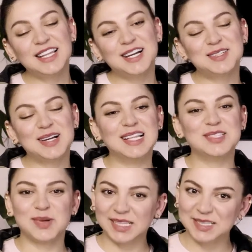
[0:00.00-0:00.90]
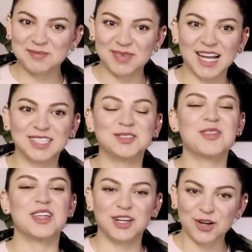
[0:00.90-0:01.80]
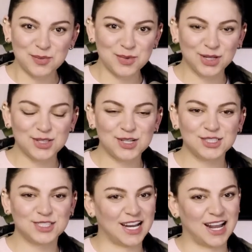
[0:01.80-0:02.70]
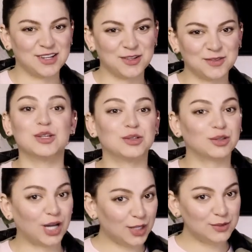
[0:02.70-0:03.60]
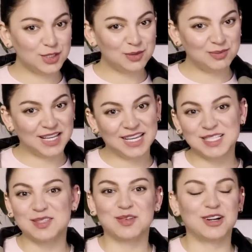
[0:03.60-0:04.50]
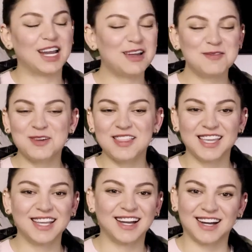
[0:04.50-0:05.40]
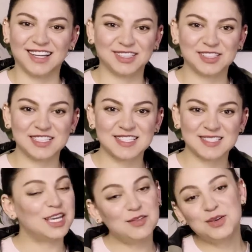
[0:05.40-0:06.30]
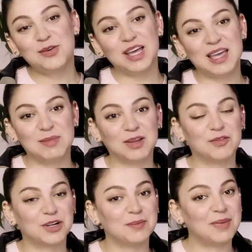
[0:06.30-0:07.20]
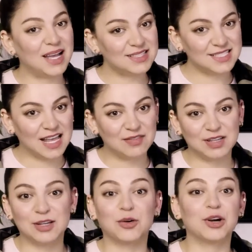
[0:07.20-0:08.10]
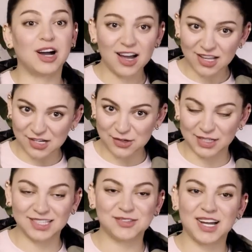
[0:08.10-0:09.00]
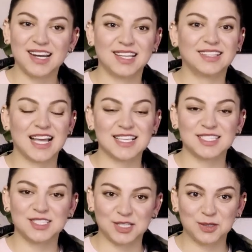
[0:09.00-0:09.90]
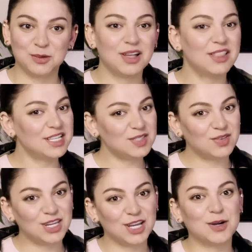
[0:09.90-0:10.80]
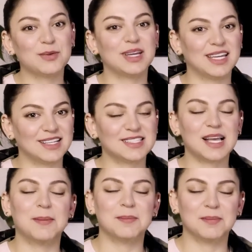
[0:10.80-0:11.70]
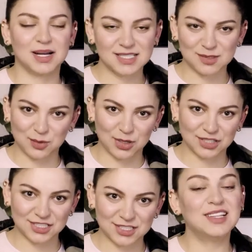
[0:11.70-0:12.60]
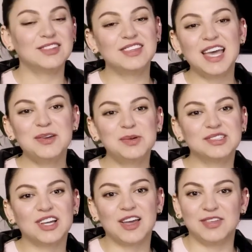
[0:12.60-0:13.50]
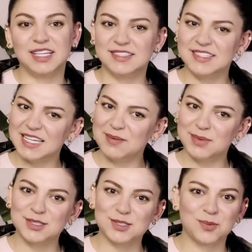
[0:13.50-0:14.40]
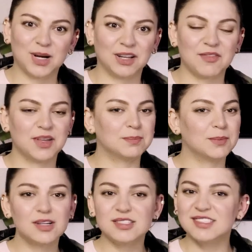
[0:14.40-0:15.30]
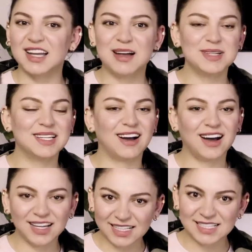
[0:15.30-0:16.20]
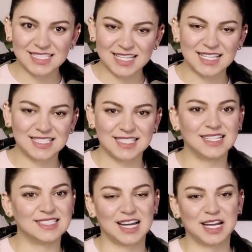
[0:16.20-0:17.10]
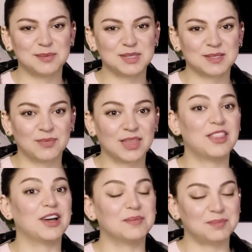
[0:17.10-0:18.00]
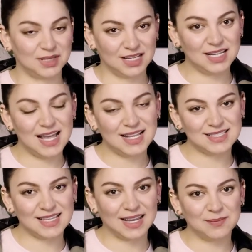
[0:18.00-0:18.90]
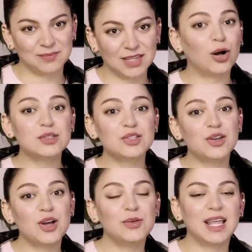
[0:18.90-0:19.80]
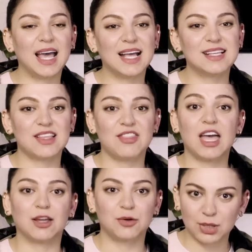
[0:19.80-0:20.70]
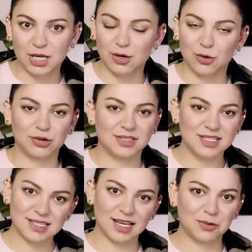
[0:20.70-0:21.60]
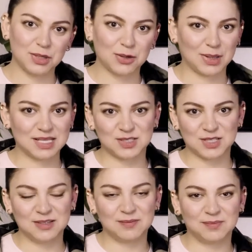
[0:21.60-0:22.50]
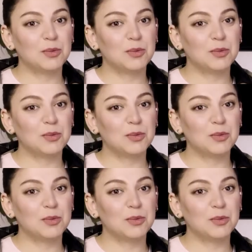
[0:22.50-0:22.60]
Hello and welcome back to the Notebook Learn channel, your go-to place for everything IELTS. If you're aiming for a Band 7 or higher in Writing Task 2, this video is a must-watch. Today we're diving deep into one of the most common IELTS essay types, the opinion essay, also known as the agree or disagree question.